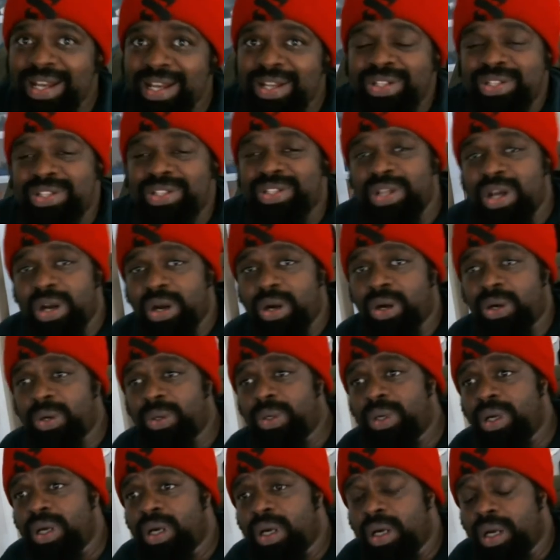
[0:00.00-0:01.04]
So
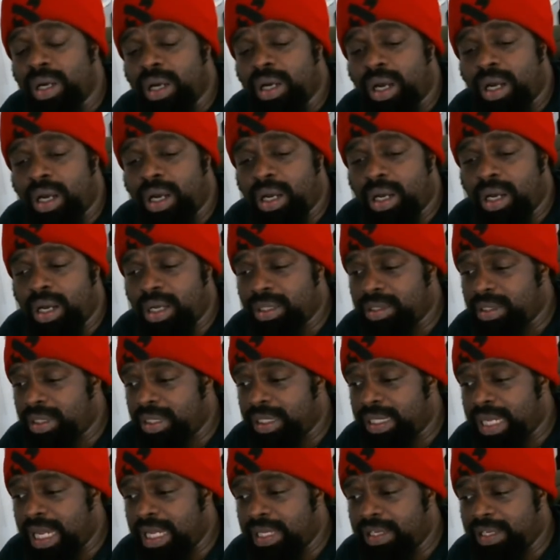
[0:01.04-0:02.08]
uh, other
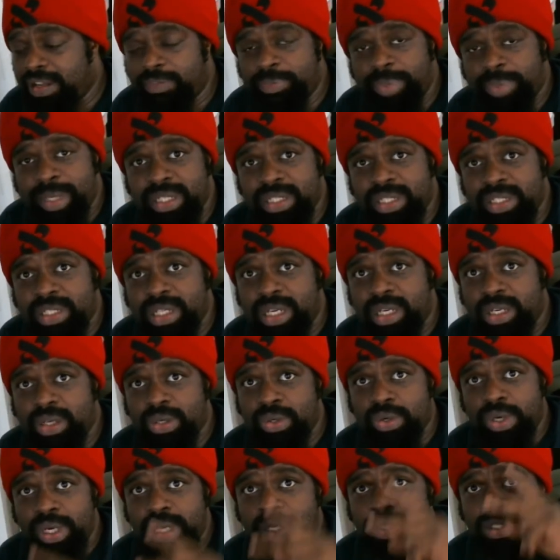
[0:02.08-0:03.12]
than that, love, peace, and chicken
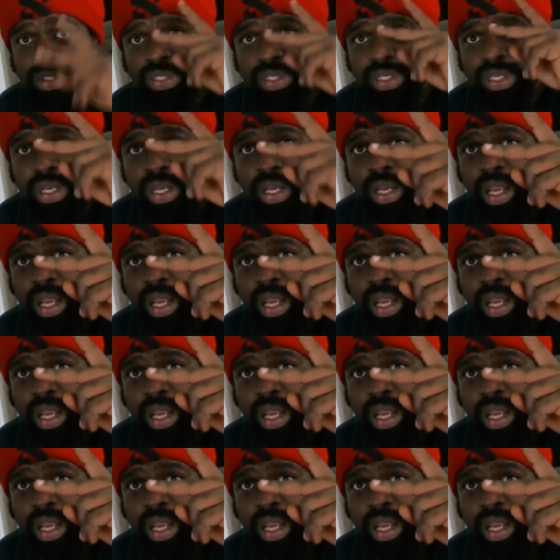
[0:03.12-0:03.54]
grease.